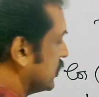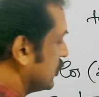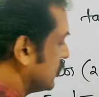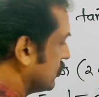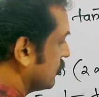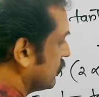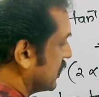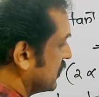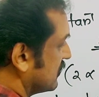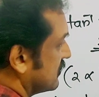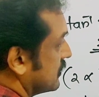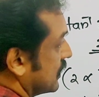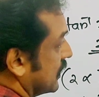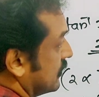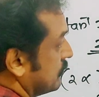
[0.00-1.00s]
into what is
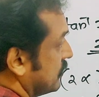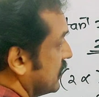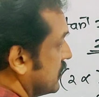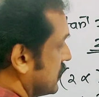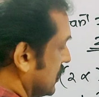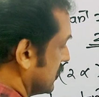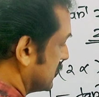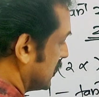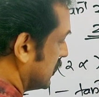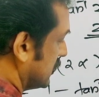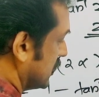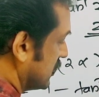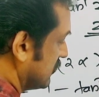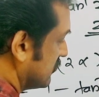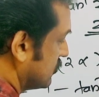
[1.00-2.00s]
tan beta? 3.
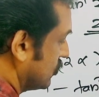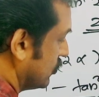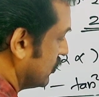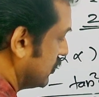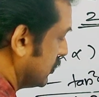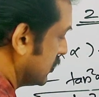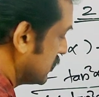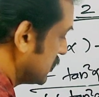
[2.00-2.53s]
That is 2 into